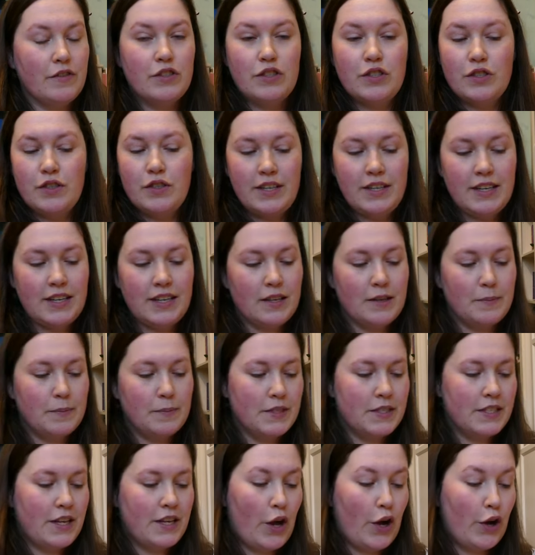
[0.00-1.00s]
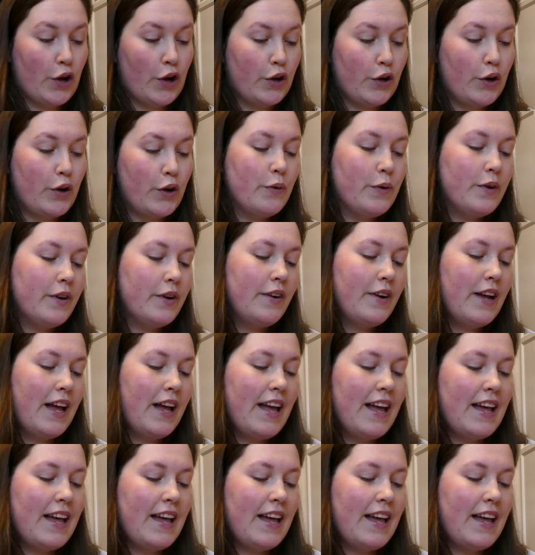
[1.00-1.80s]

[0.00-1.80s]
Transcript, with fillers: pseudonyms Currer,